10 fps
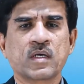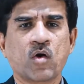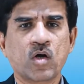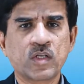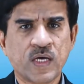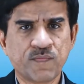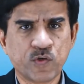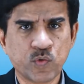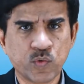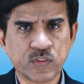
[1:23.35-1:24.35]
All you have to
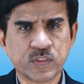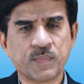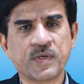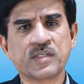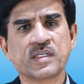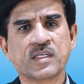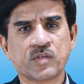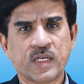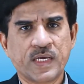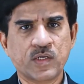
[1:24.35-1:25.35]
do is the patient has
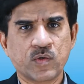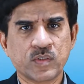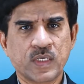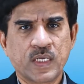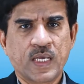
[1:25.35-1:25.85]
to lie down,